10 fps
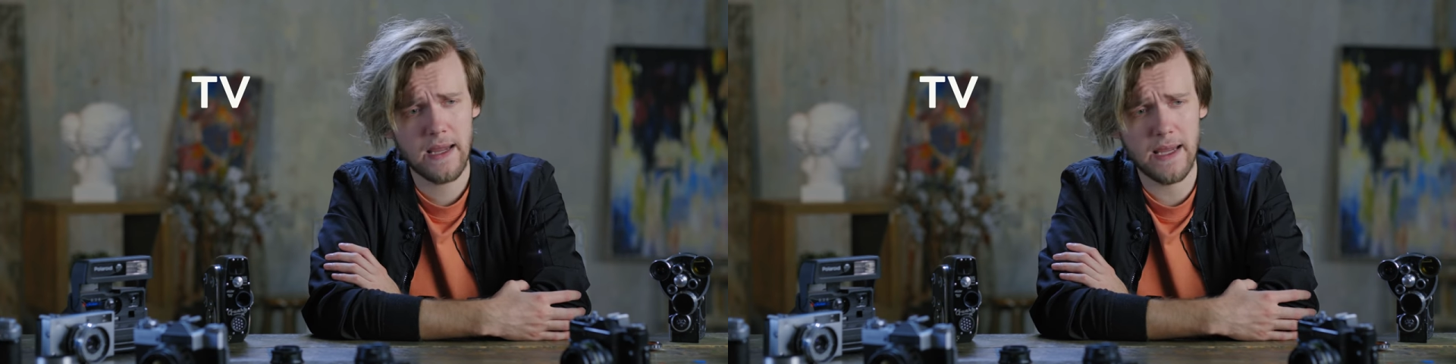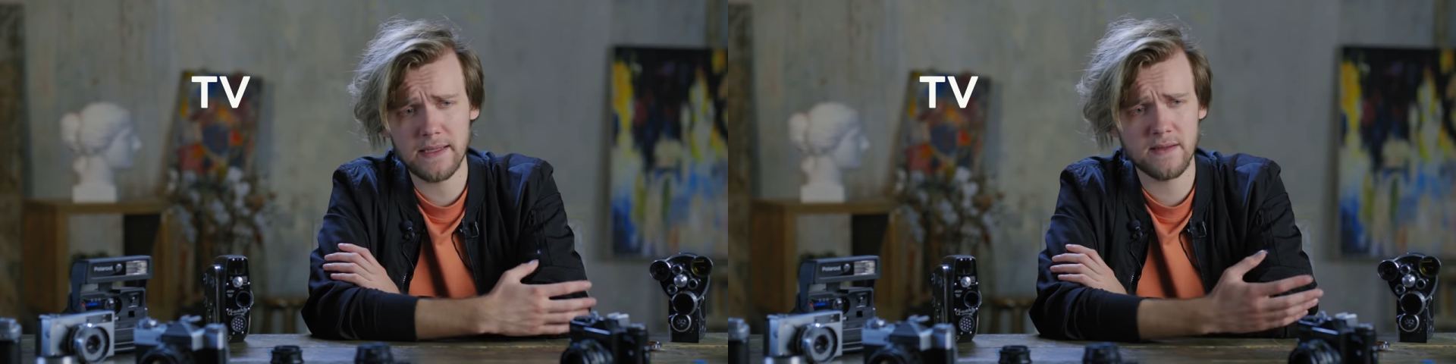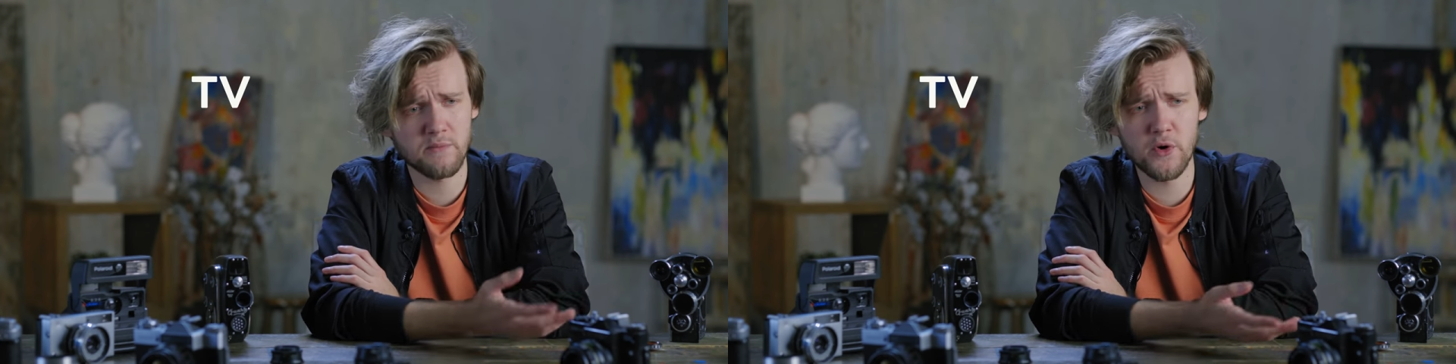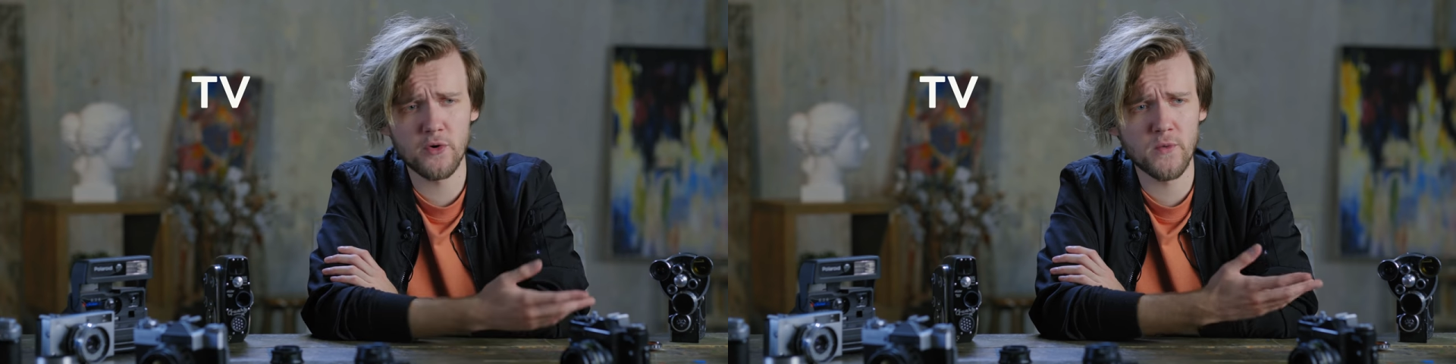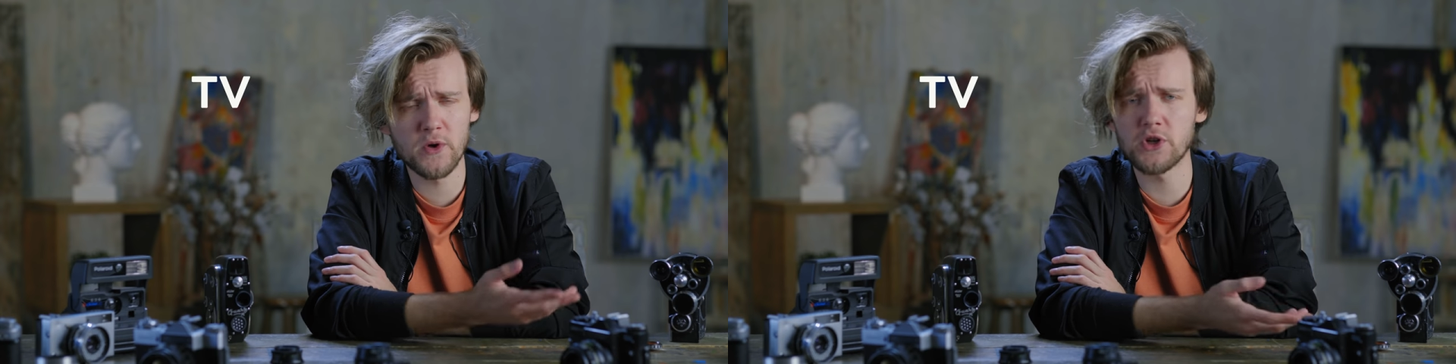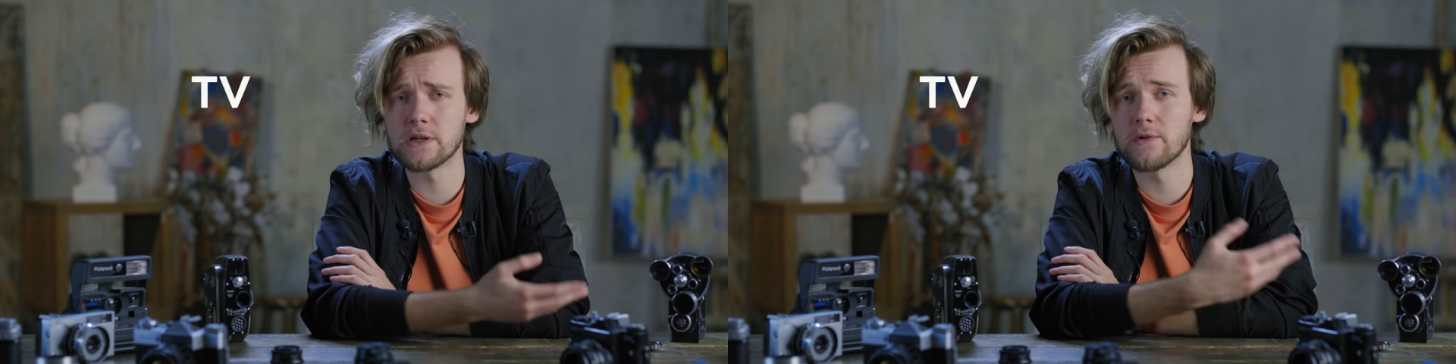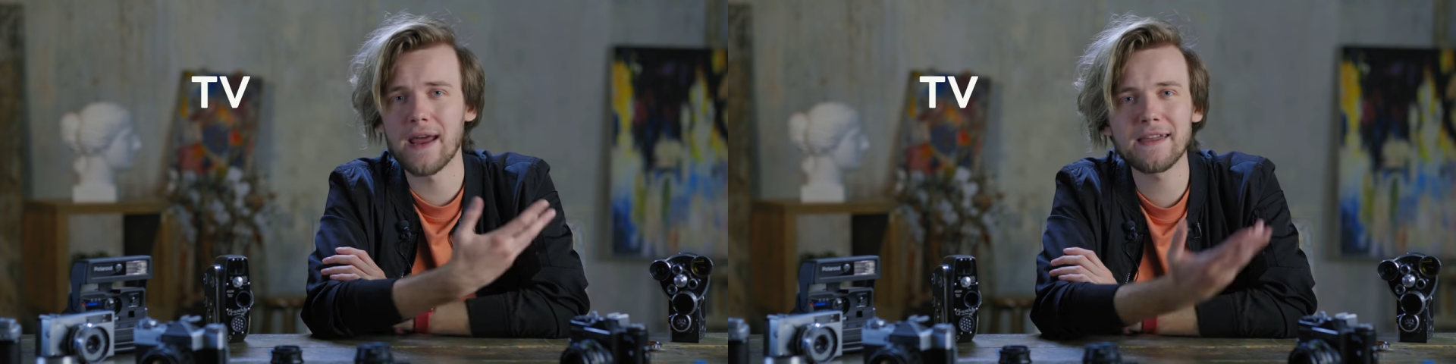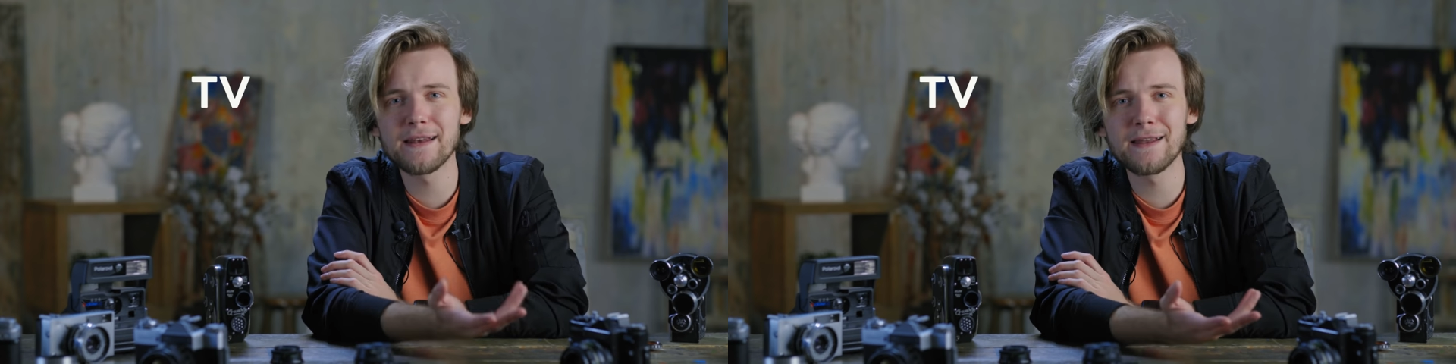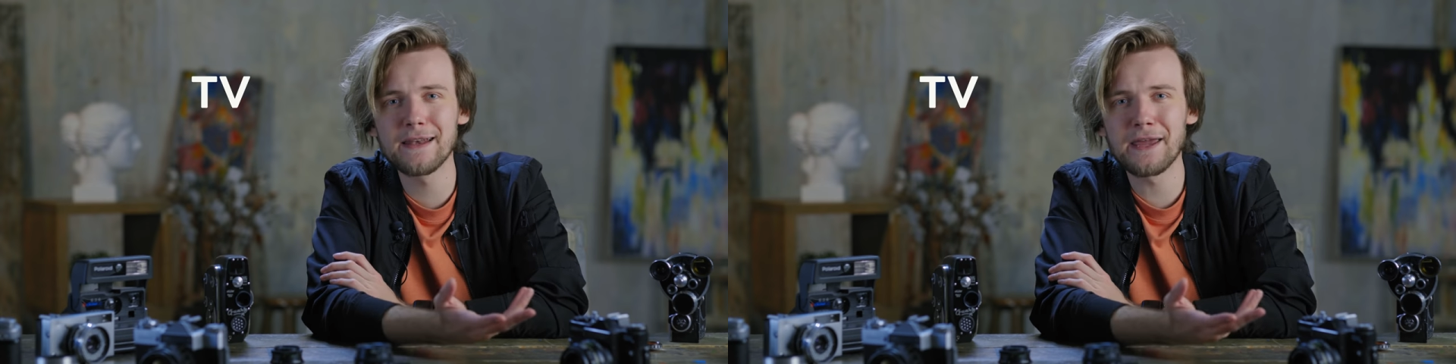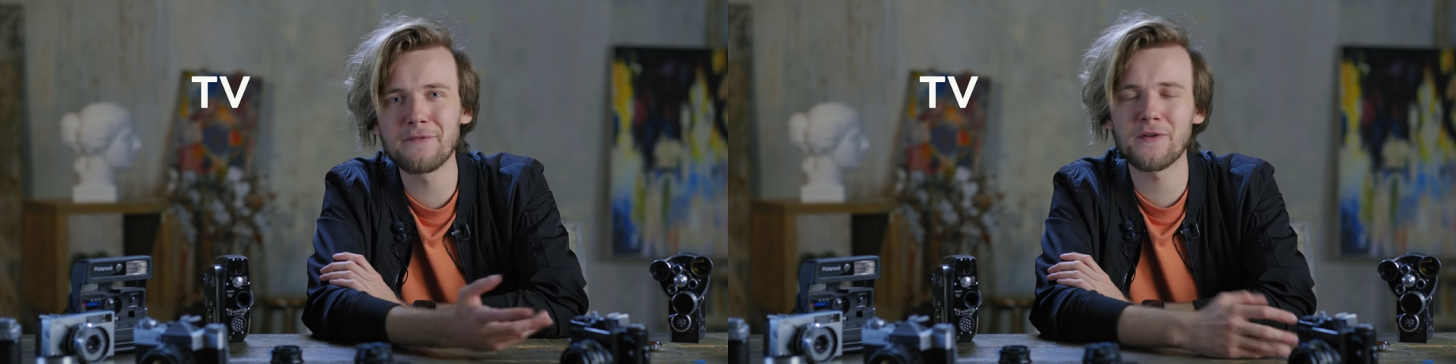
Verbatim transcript: as you could watch it regularly